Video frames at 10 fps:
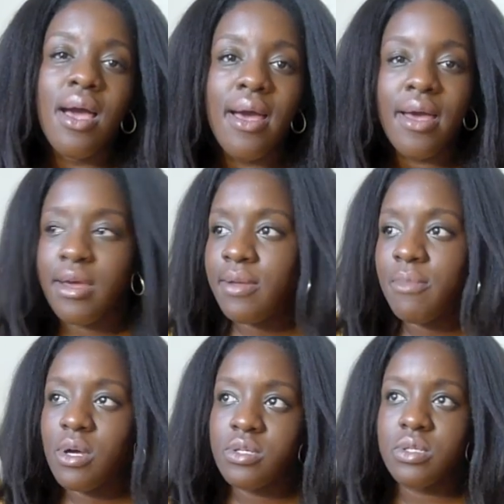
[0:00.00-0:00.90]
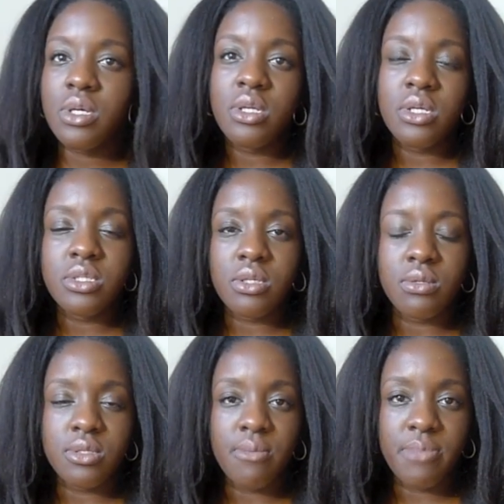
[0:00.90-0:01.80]
I'm also going to
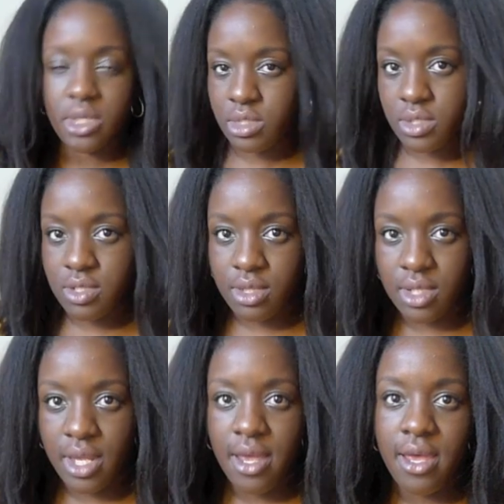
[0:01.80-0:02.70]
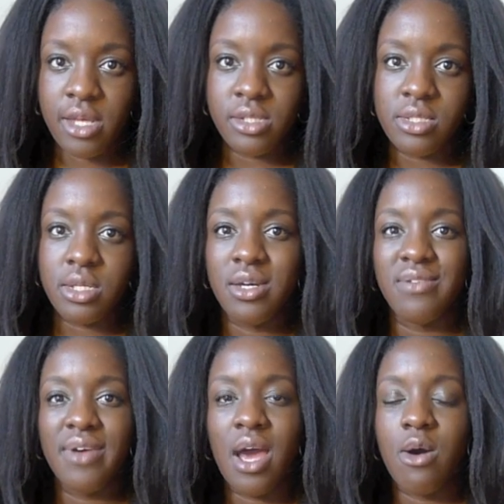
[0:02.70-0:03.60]
insert some pictures at the end
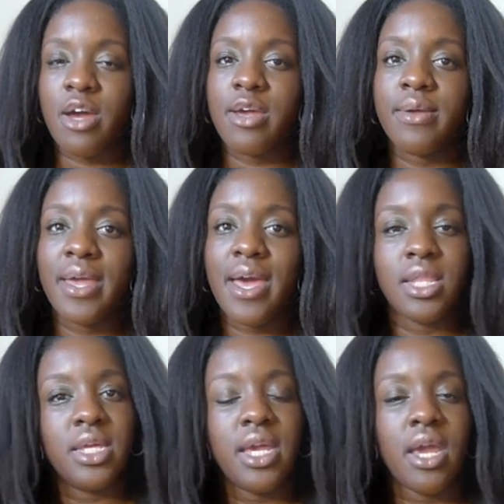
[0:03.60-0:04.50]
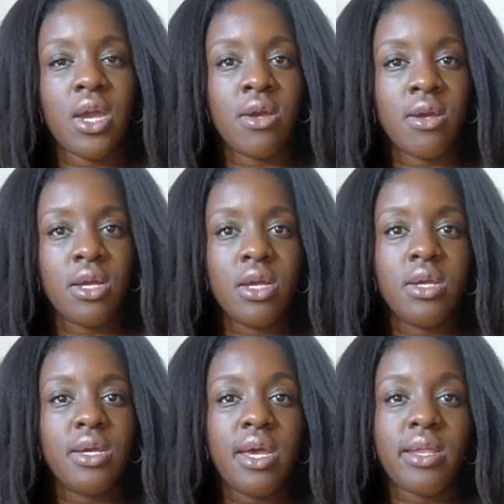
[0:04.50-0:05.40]
of how I had the hair
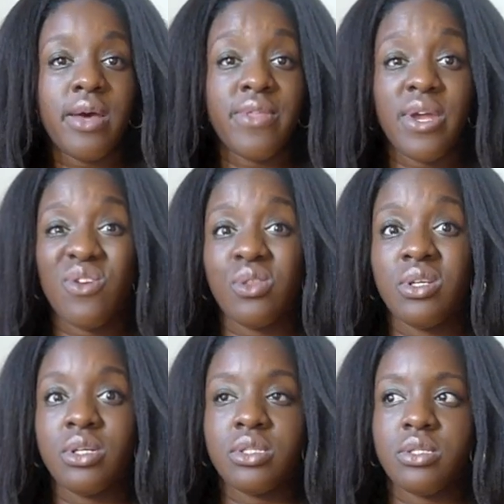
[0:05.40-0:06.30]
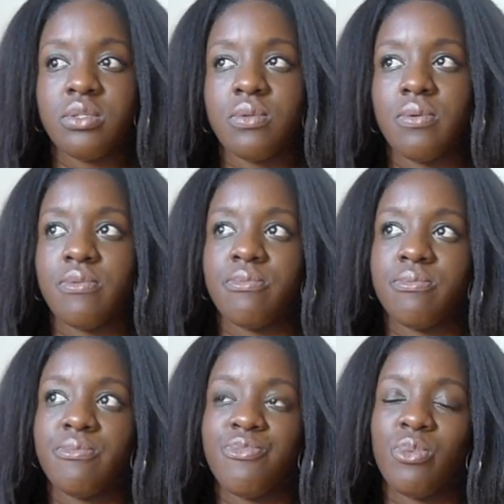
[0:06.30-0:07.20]
and how the hair looked
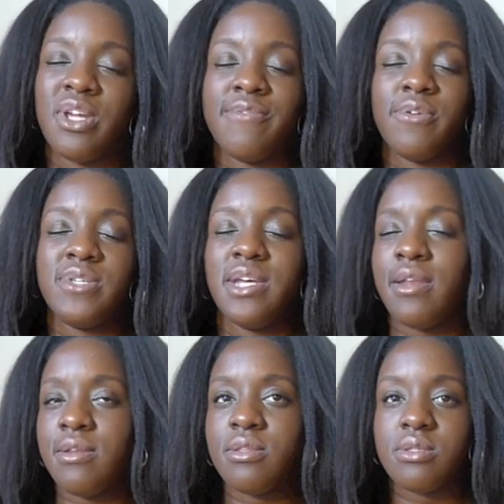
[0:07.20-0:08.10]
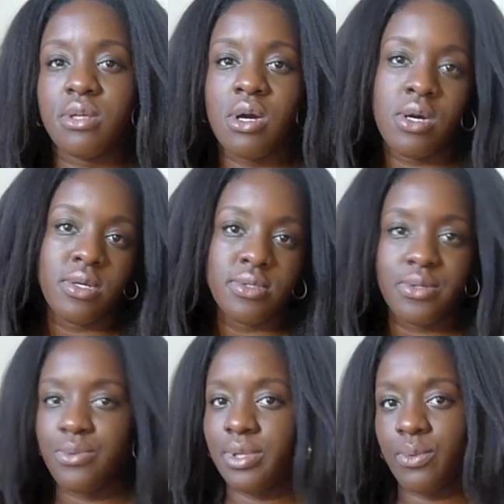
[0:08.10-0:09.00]
when I first had it installed,
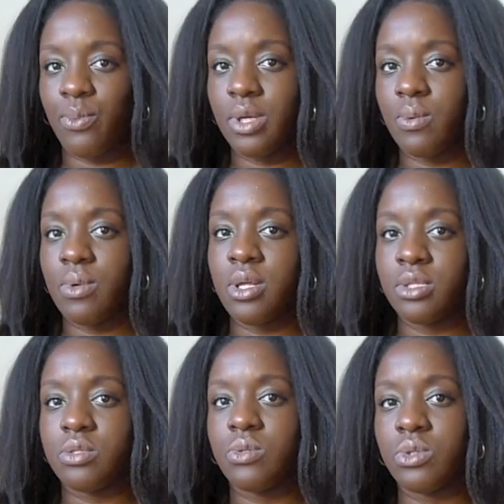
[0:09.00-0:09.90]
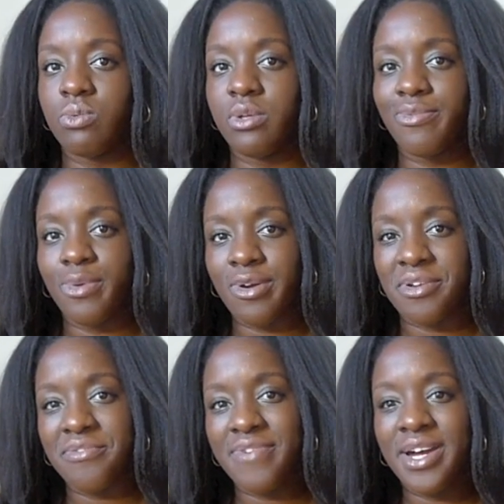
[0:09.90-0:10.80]
week 1, 2, 3, 4,
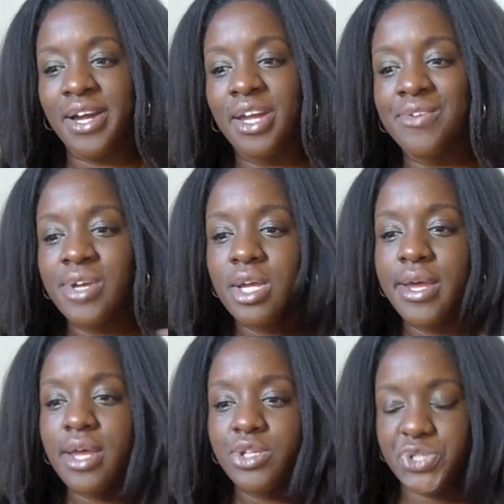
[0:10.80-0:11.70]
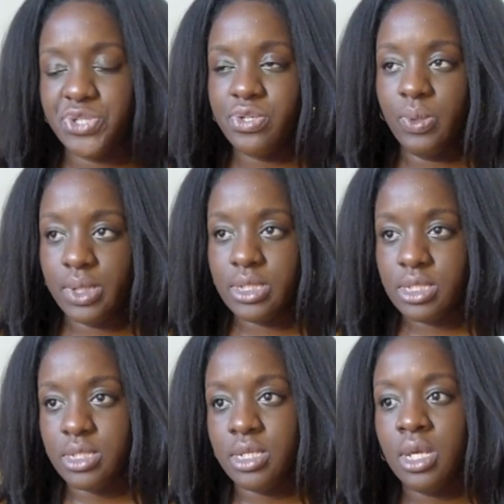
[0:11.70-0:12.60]
and 5, just so you can
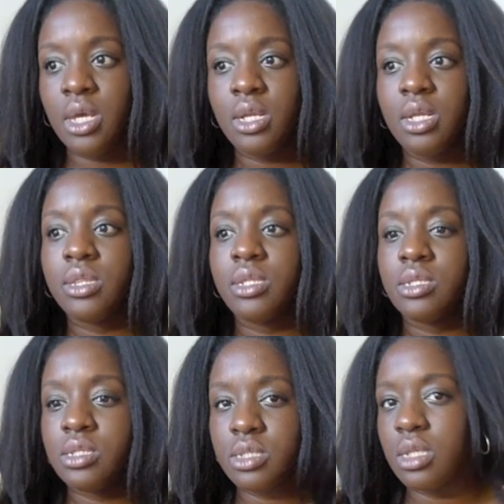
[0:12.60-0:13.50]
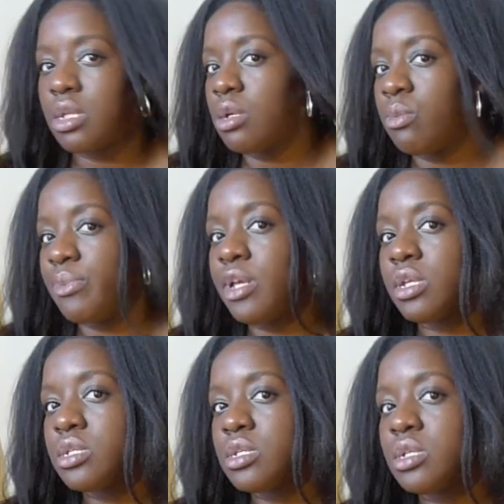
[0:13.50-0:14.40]
see it. This is a little
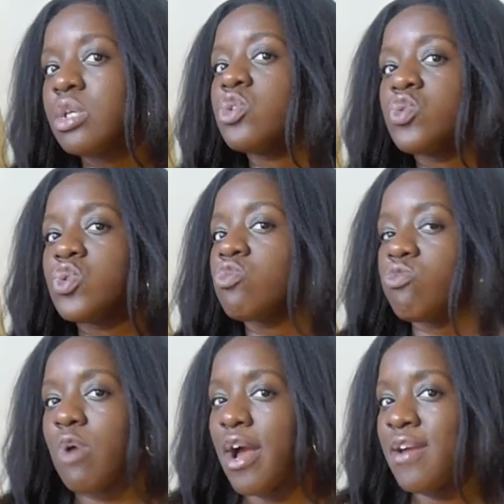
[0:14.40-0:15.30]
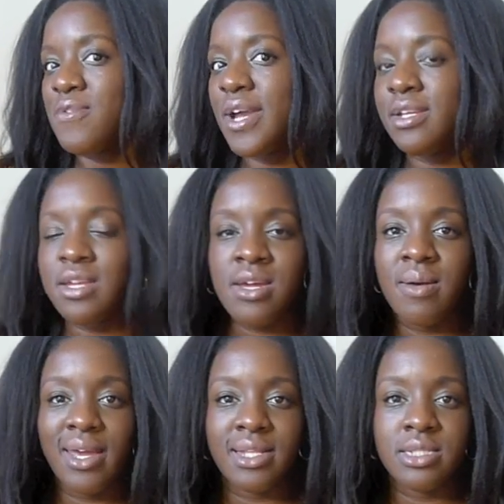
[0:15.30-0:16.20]
bit dry right
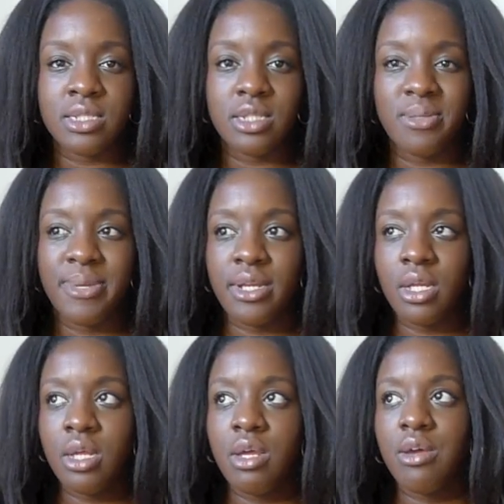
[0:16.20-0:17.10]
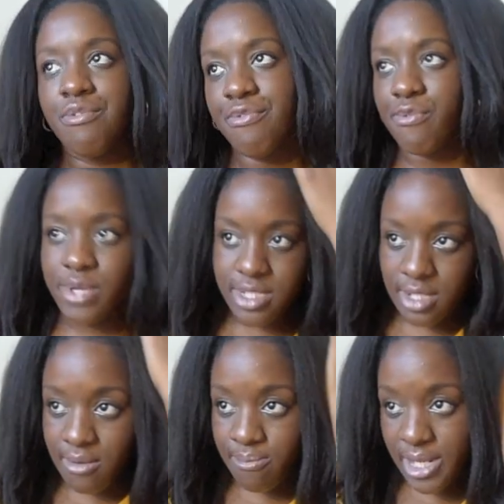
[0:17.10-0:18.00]
now, and it's a little bit
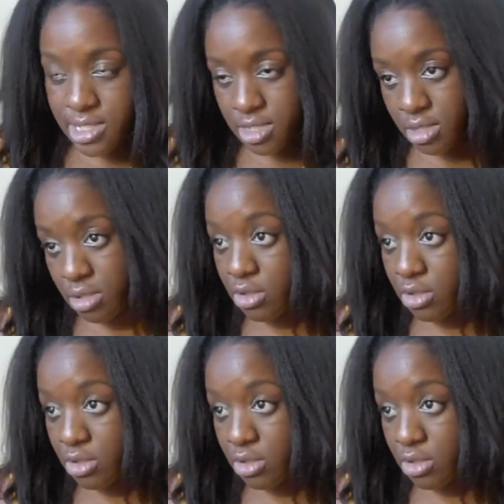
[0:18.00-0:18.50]
frizzy based on the